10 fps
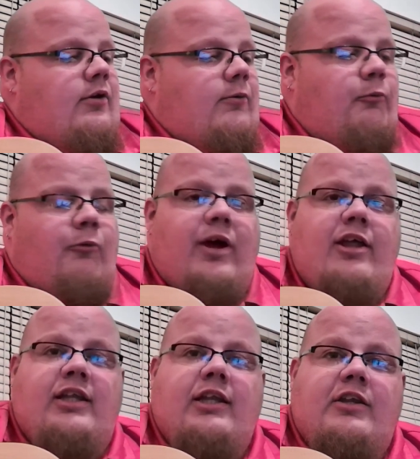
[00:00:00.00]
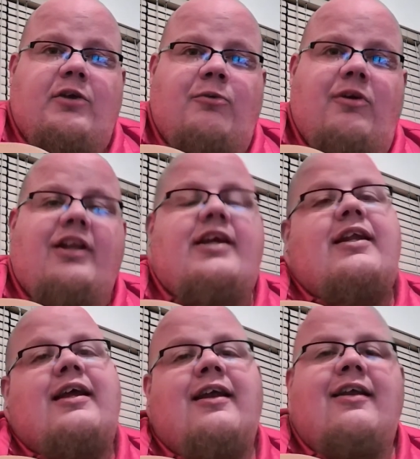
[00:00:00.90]
What you really
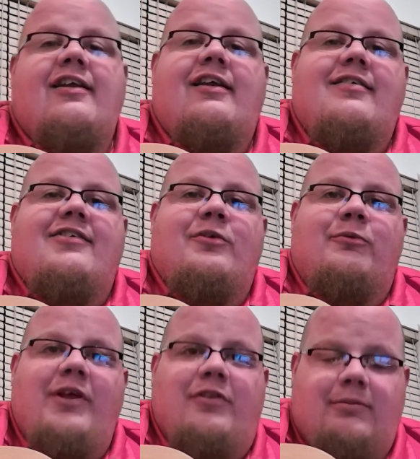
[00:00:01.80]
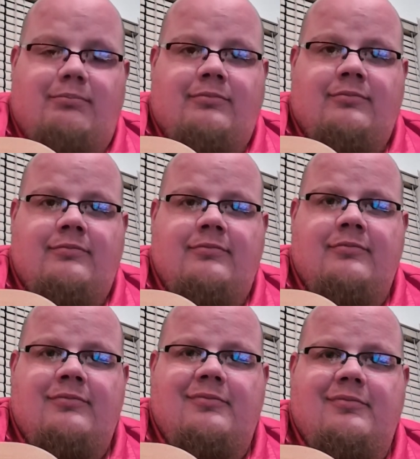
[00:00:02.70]
need is the rhythm.
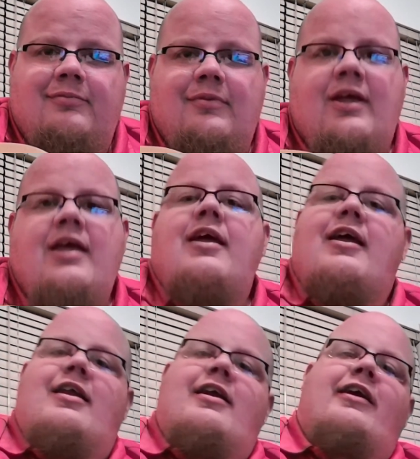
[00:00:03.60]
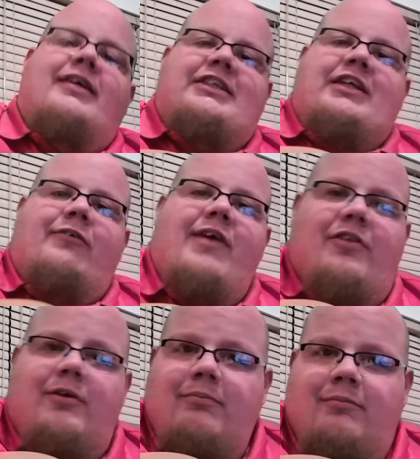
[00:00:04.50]
And here is your rhythm.